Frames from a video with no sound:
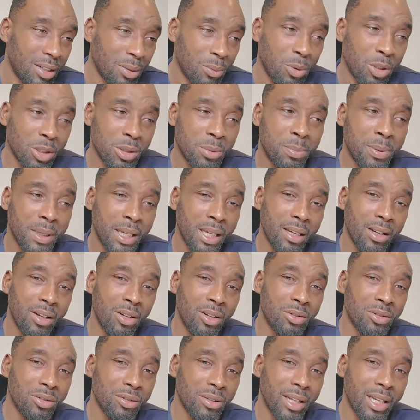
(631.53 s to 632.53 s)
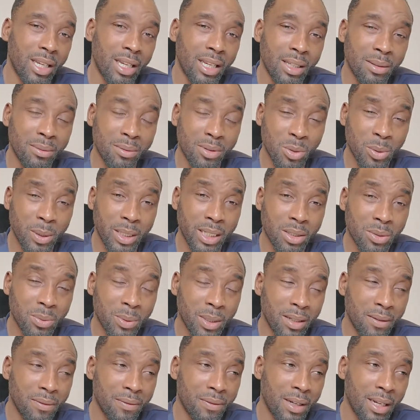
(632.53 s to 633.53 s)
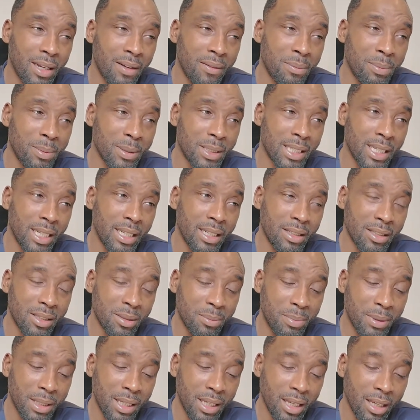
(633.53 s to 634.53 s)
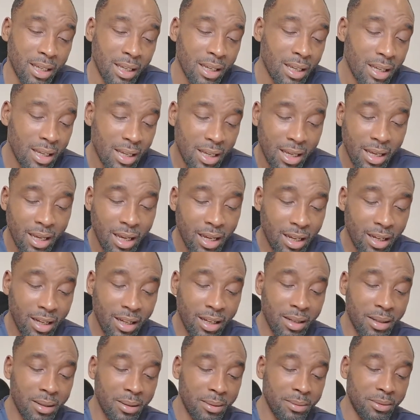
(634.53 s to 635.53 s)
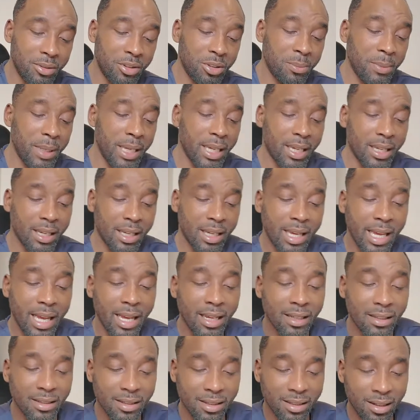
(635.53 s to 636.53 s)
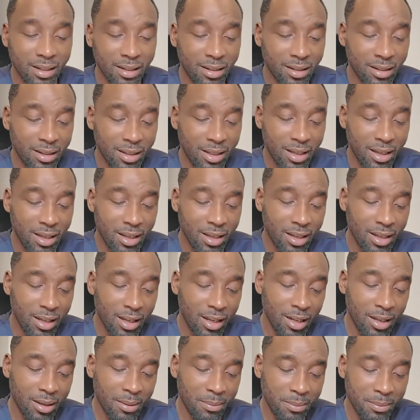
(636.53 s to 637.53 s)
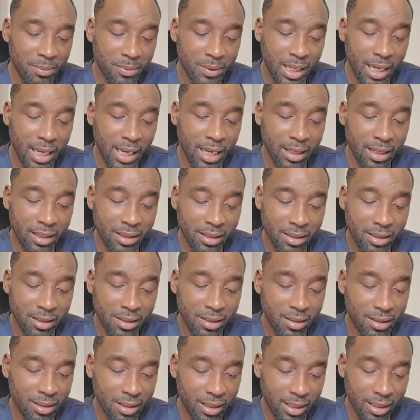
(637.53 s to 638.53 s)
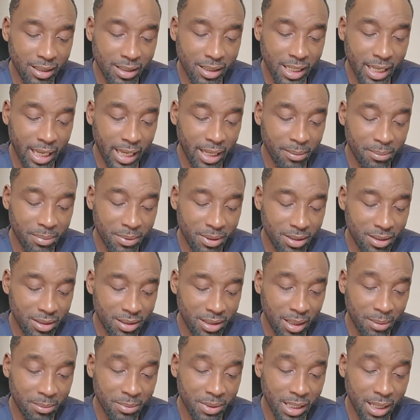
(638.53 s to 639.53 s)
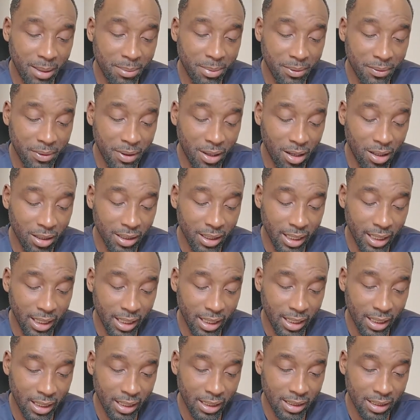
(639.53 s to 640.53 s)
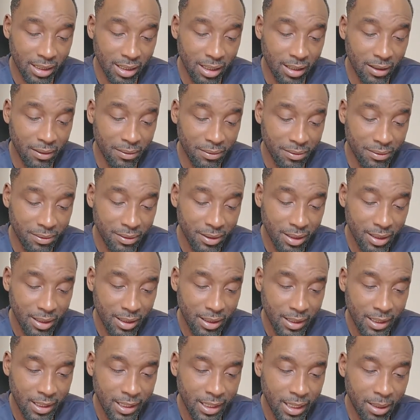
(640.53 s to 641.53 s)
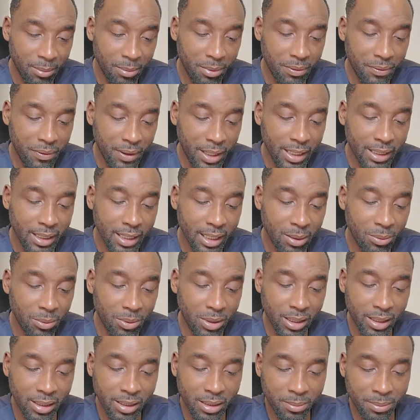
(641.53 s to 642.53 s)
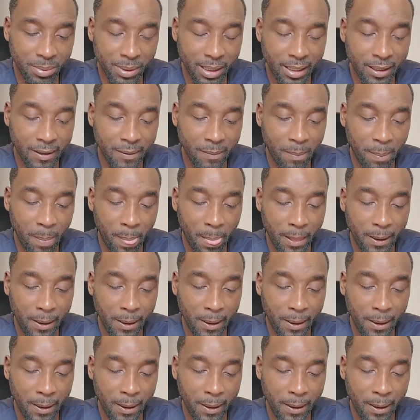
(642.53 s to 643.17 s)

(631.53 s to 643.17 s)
than watch Peter Andre in 2025 pretending to be a Jamaican gangster that has escaped some type of heartache in his life. Let me find out what it's about.